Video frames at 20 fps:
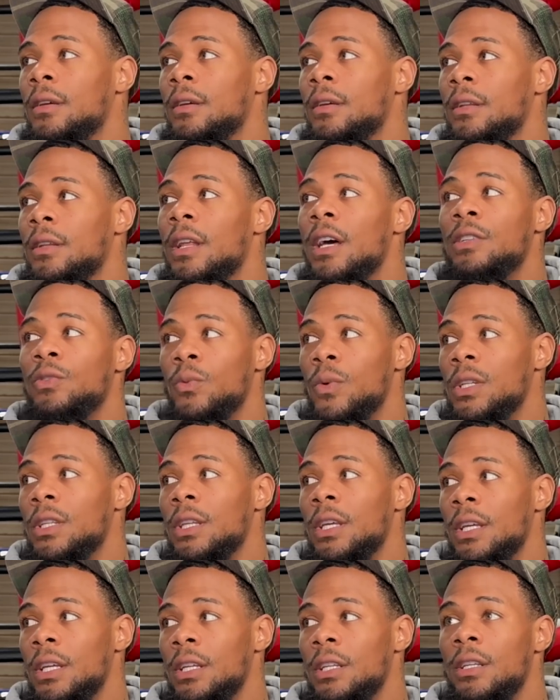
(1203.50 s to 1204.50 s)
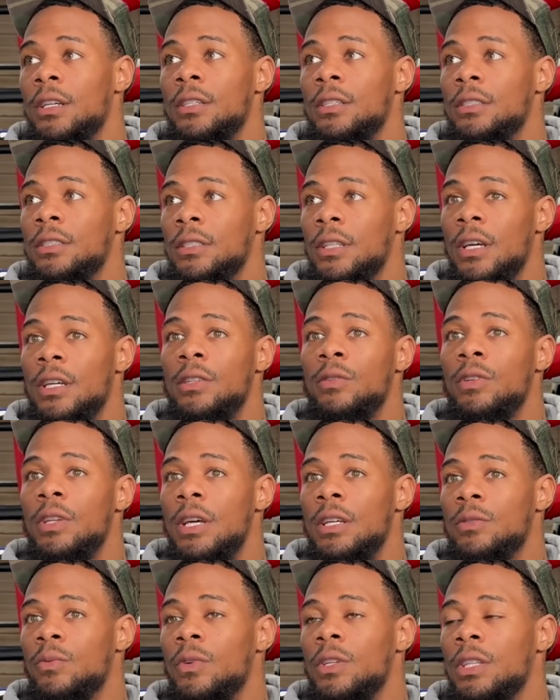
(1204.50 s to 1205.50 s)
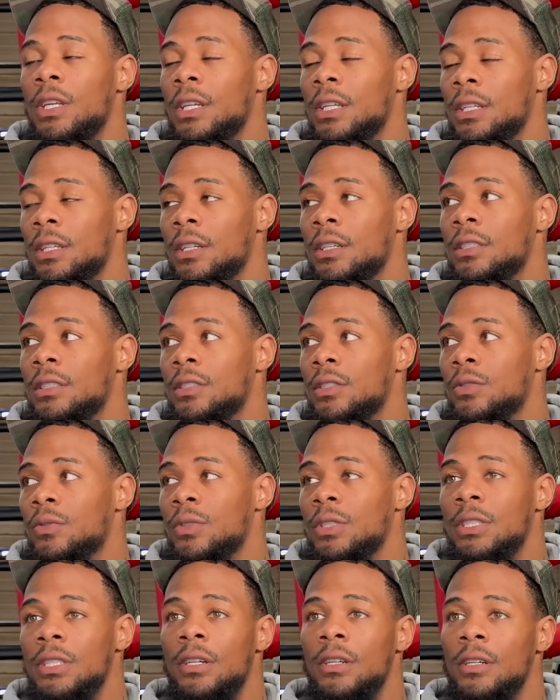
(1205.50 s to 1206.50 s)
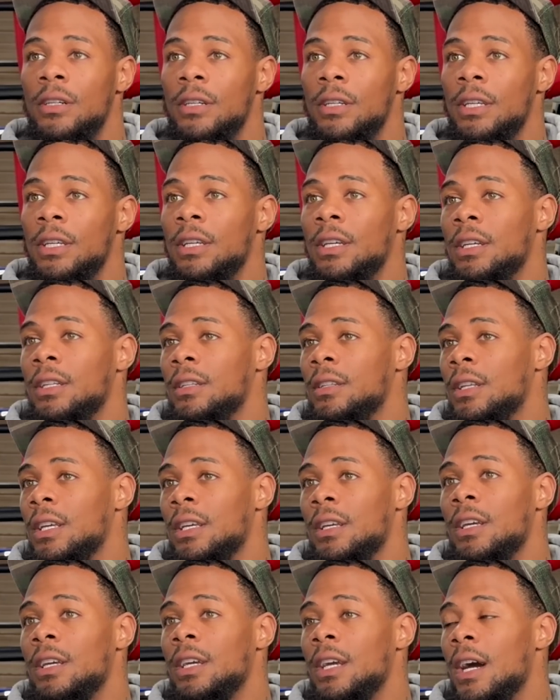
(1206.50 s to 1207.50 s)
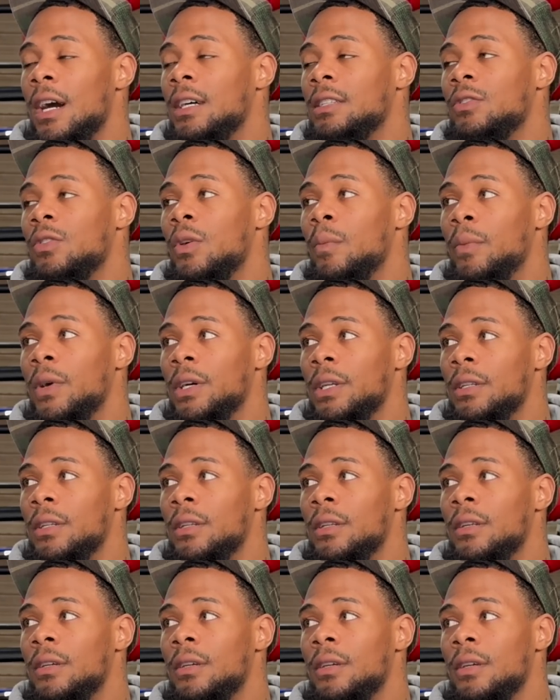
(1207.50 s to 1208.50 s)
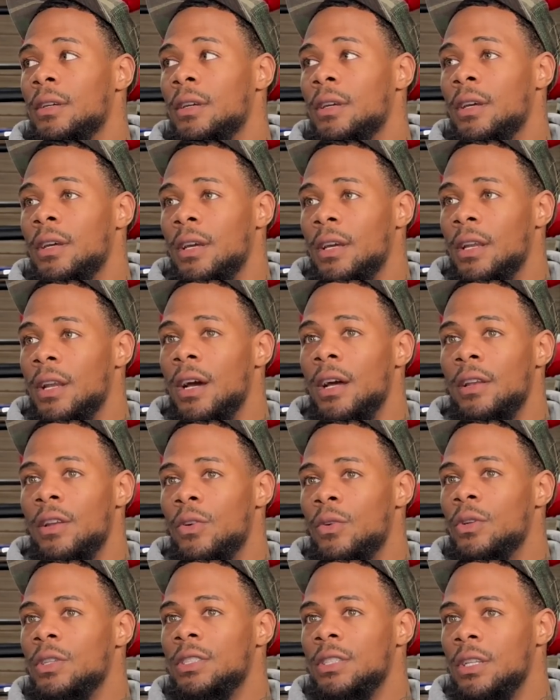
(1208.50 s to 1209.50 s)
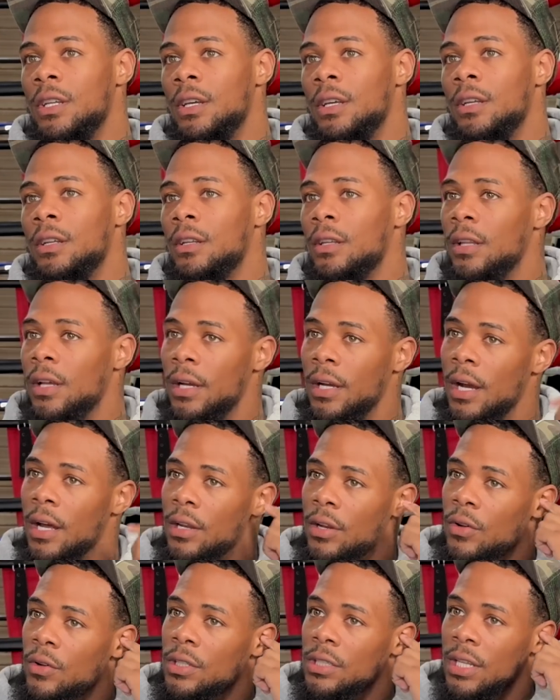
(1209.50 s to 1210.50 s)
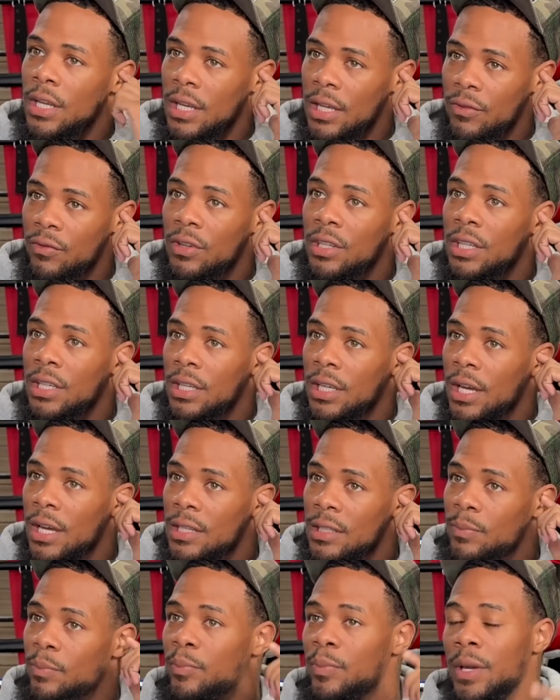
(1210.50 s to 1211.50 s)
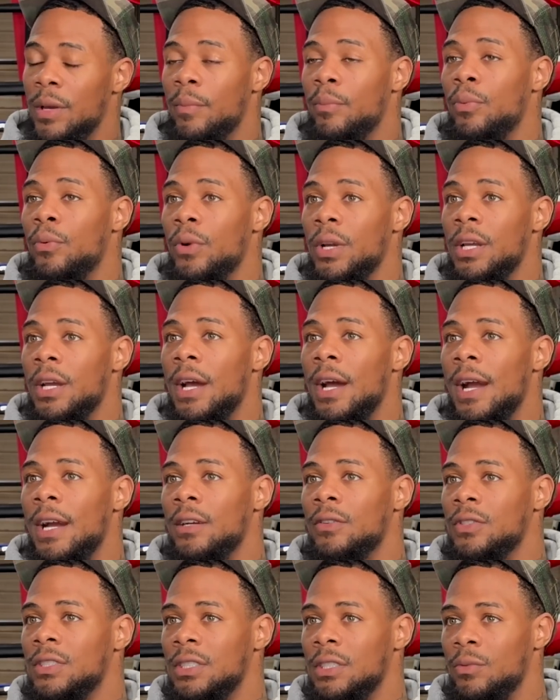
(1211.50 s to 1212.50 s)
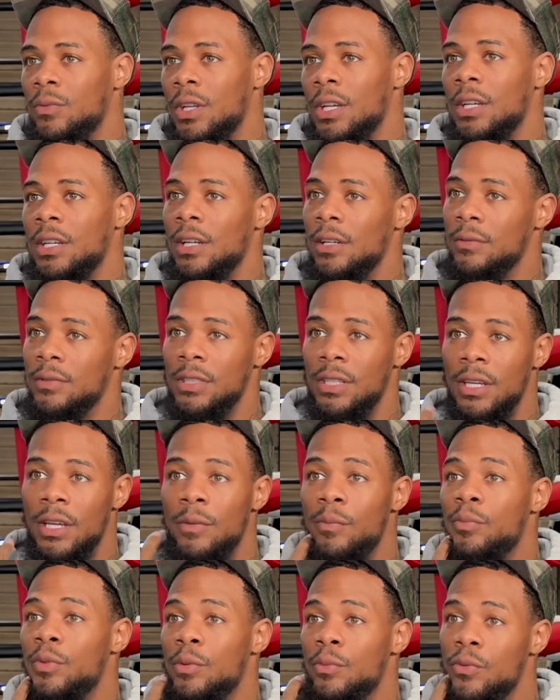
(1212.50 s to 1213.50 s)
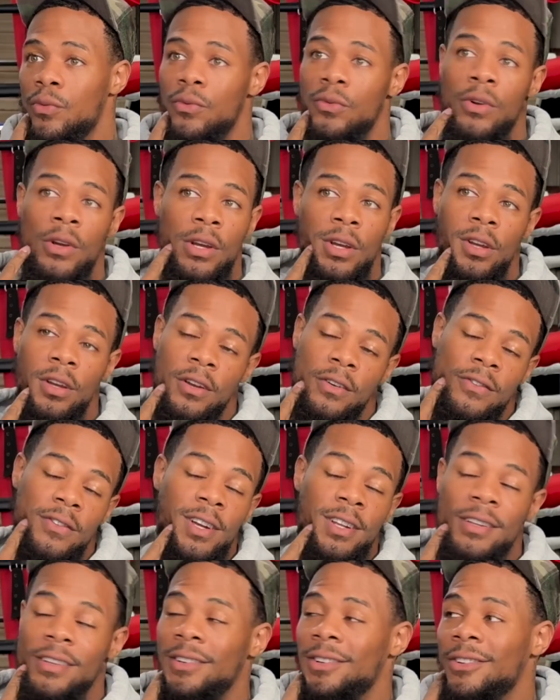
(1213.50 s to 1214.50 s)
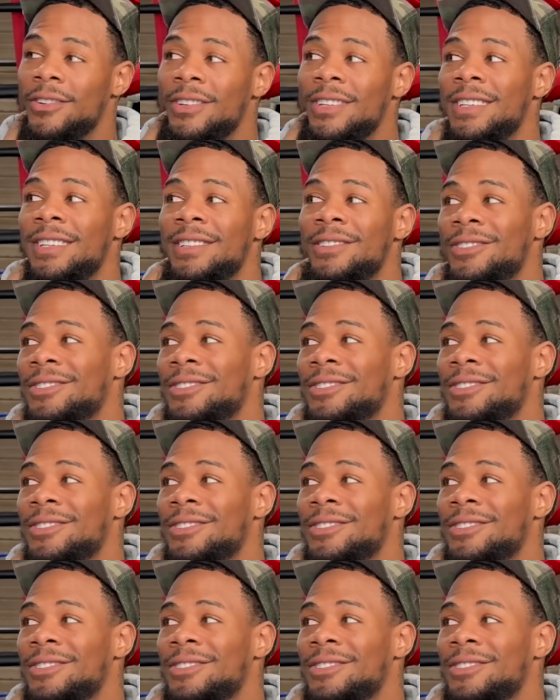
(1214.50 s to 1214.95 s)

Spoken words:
That's one thing he does. That's one thing he does do is he hit guys on the button, and I noticed that. Like, I noticed that he really has pinpoint accuracy when it comes to hitting people right there on their little